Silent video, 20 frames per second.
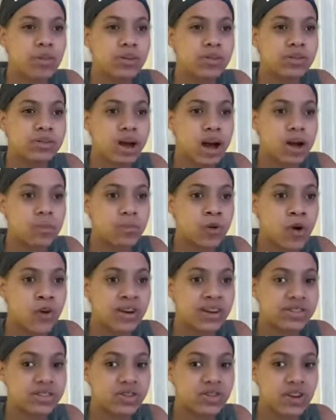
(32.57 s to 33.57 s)
Those pro
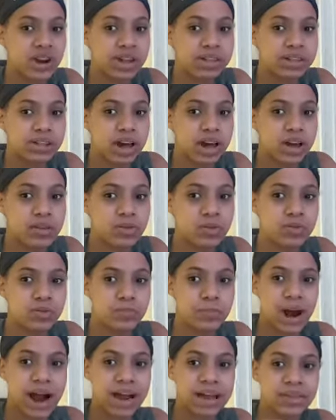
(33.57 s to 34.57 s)
wrestling crates, those
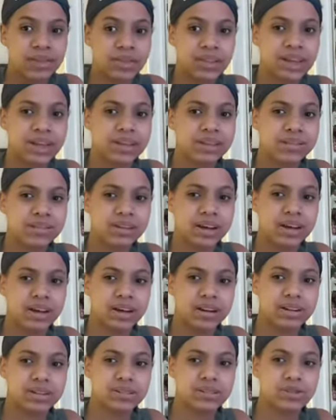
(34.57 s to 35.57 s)
buy things,
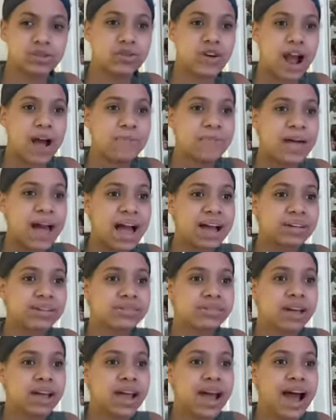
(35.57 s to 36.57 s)
grab
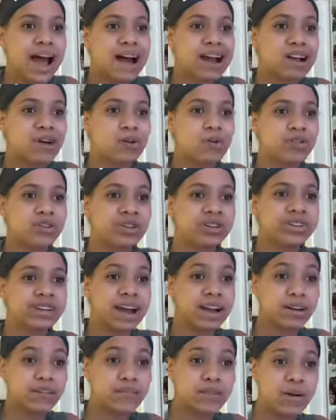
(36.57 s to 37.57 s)
bags. I ordered
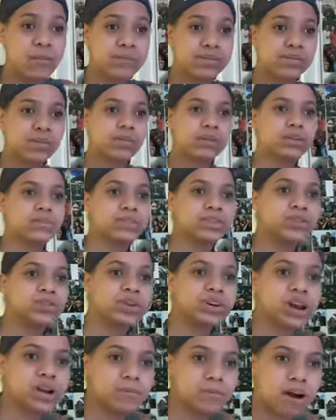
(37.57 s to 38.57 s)
10 of them, so we're gonna be doing
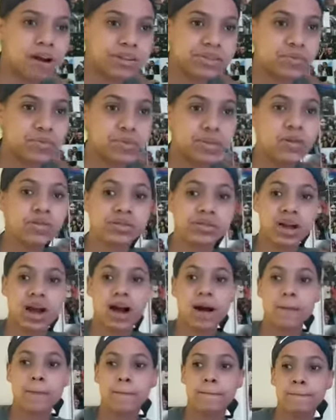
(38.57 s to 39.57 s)
an unboxing when those
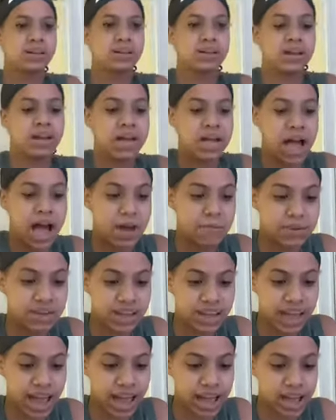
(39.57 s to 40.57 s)
come. I've
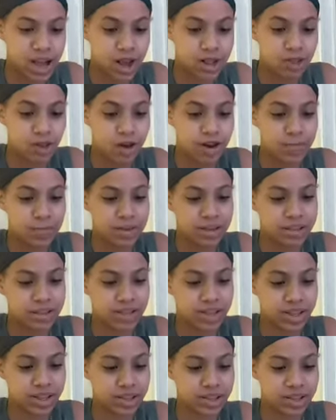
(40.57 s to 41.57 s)
been getting a lot of pins
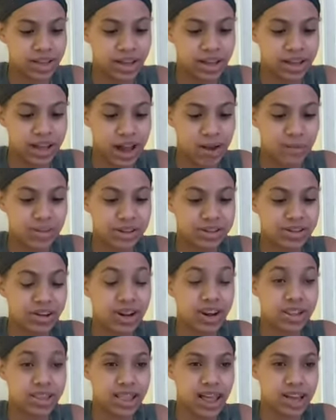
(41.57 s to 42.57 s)
lately. Like, I want to
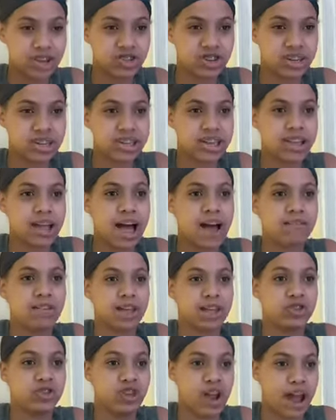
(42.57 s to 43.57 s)
start a collection and have
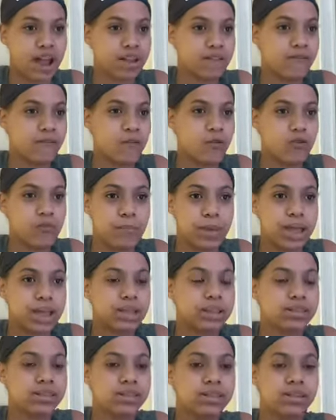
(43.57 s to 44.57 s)
like a jacket full of
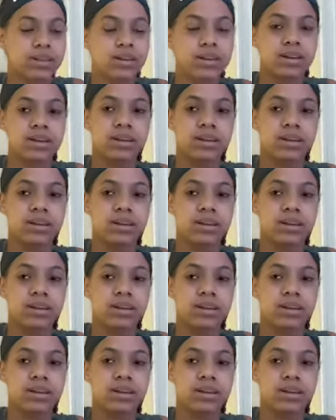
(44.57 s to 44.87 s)
pins.